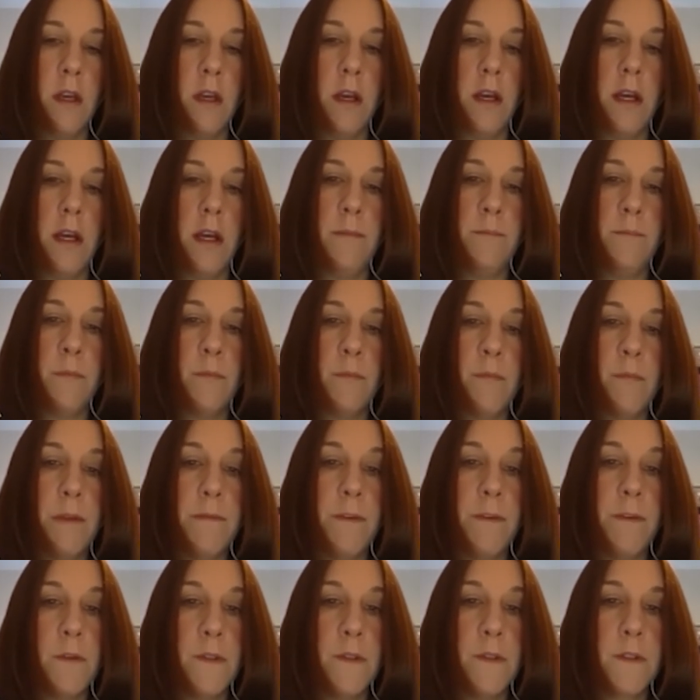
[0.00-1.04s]
Um, we've
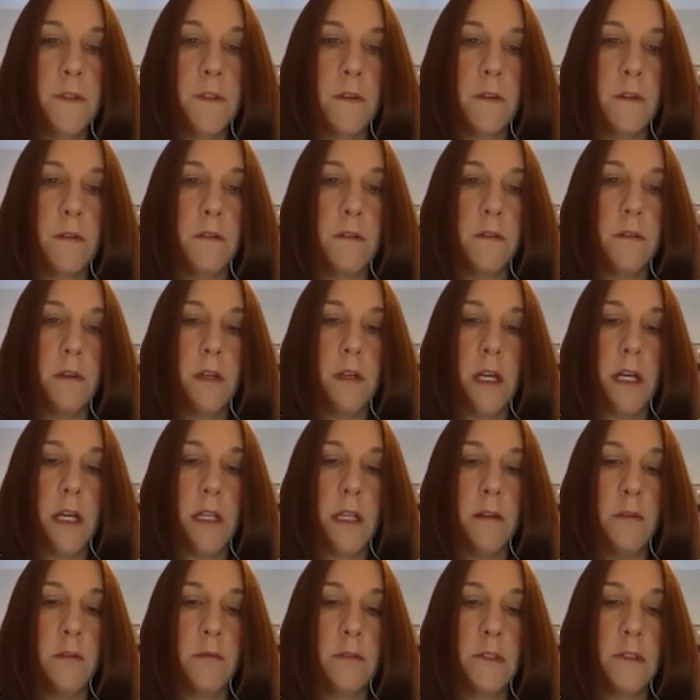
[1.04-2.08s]
also uh,
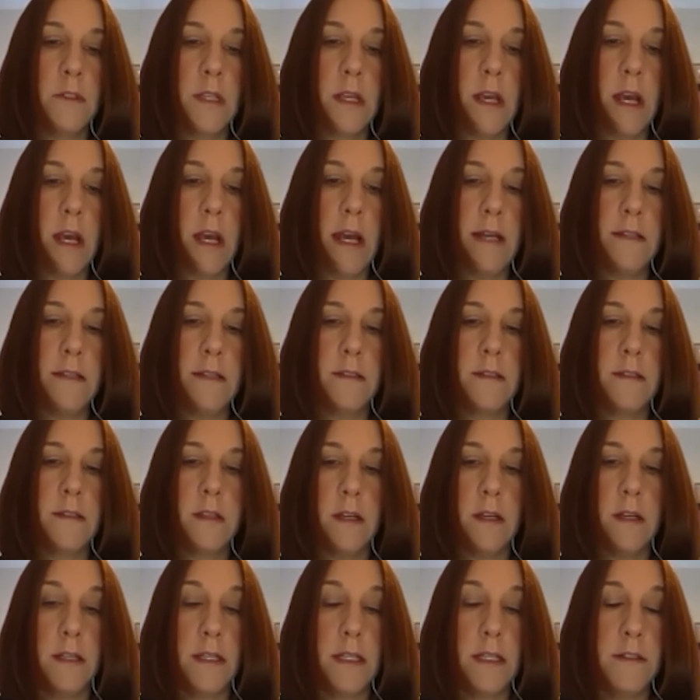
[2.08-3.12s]
looked at
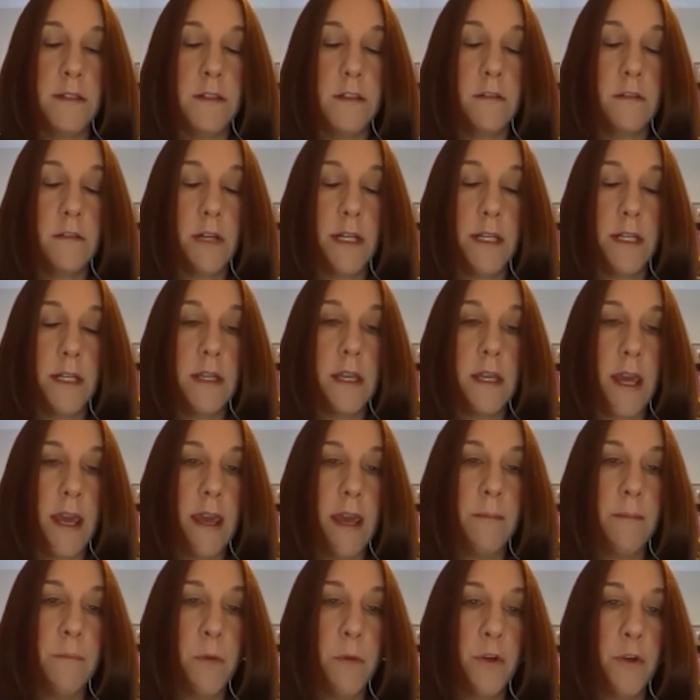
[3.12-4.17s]
uh, integrated
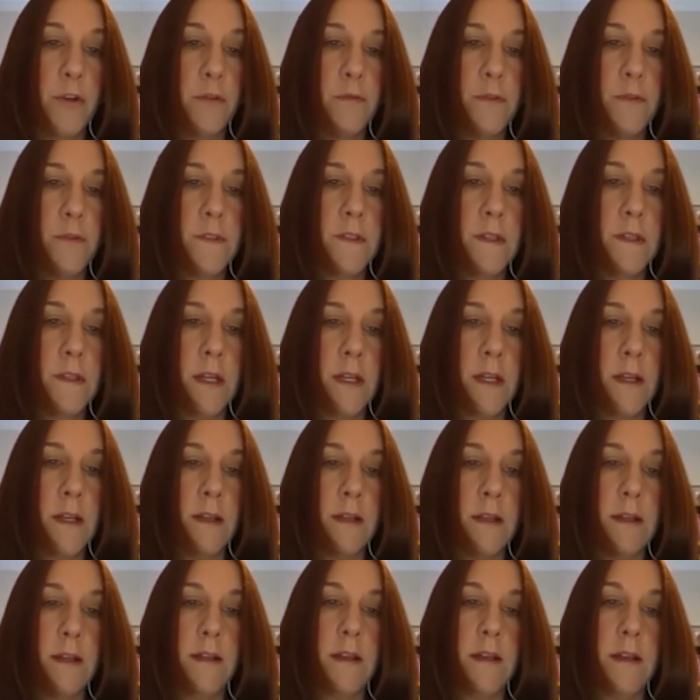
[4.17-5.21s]
care models
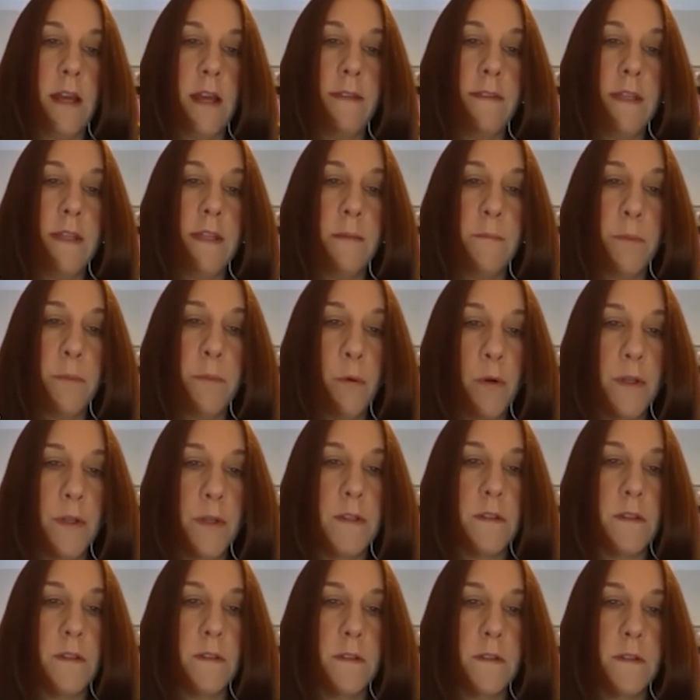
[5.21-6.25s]
uh, and the
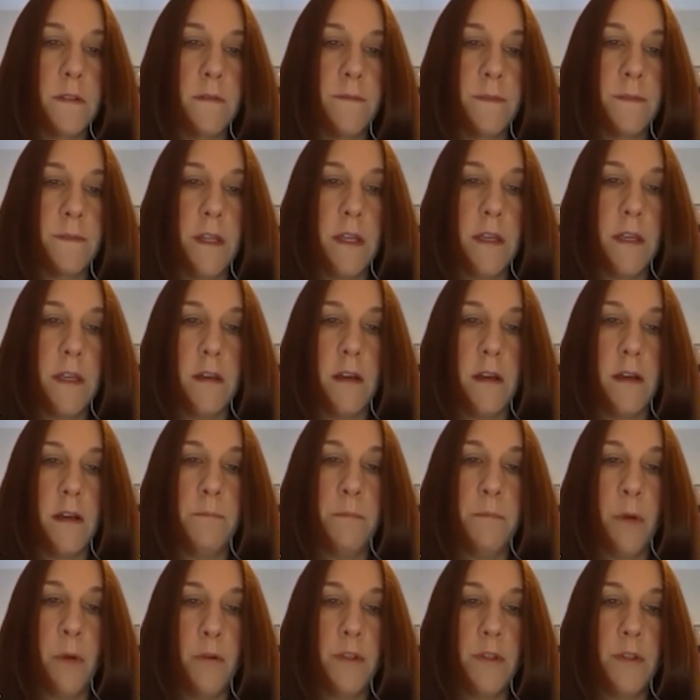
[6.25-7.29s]
importance of the uh,
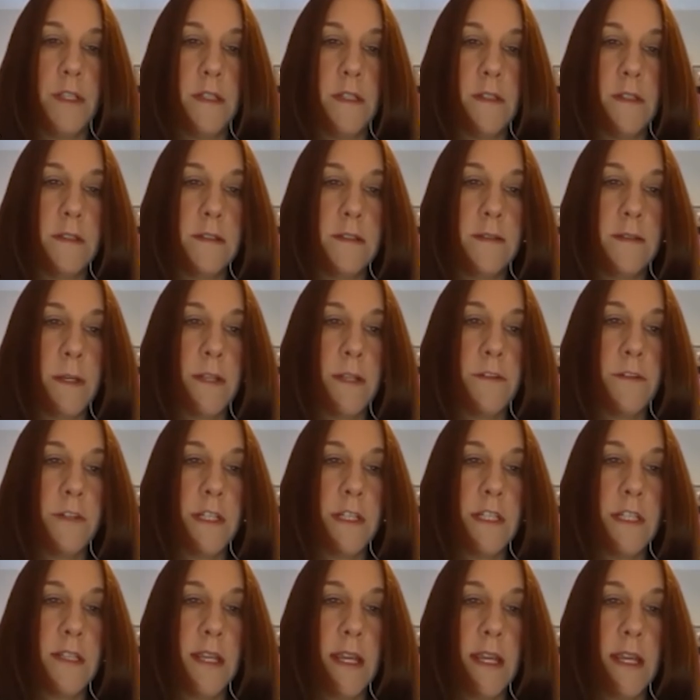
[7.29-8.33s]

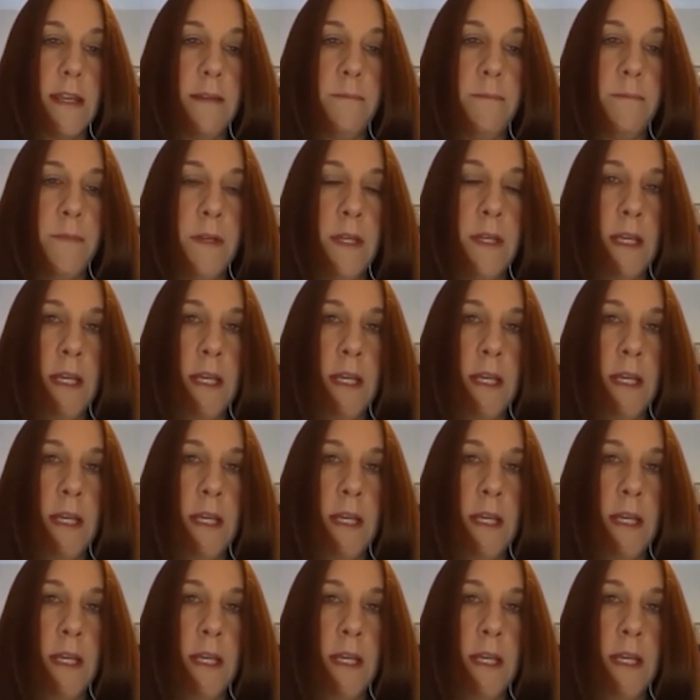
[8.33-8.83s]
multidisciplinary team.